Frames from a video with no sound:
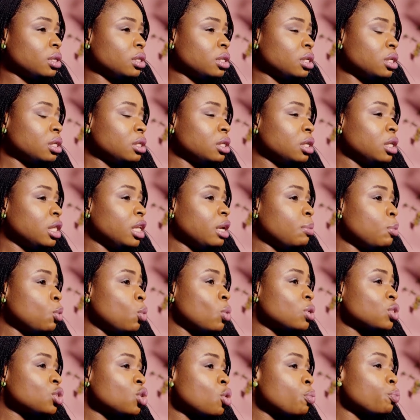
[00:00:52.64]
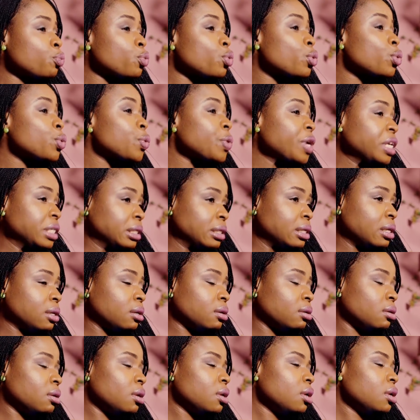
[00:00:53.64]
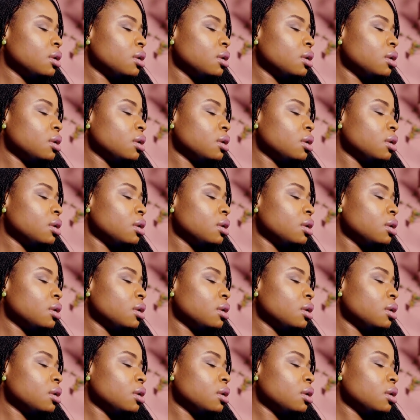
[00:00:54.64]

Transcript: the labor was not progressing.